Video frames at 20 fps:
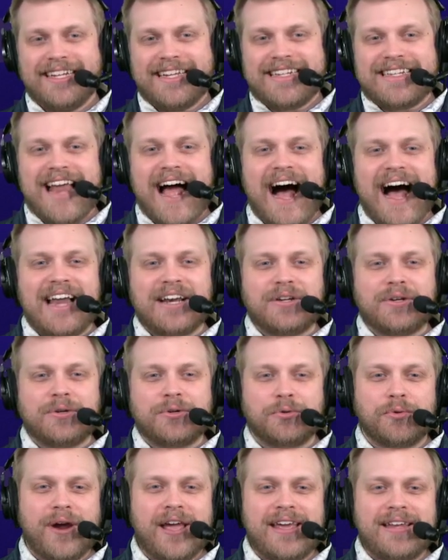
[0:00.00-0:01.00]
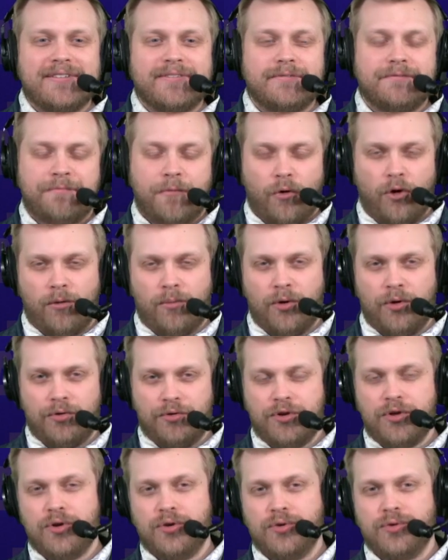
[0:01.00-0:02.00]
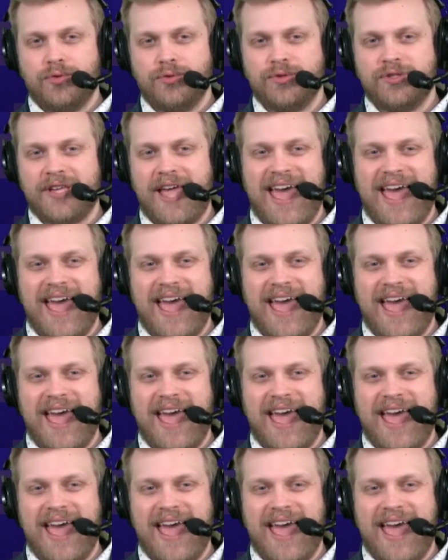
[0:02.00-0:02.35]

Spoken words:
not great formal news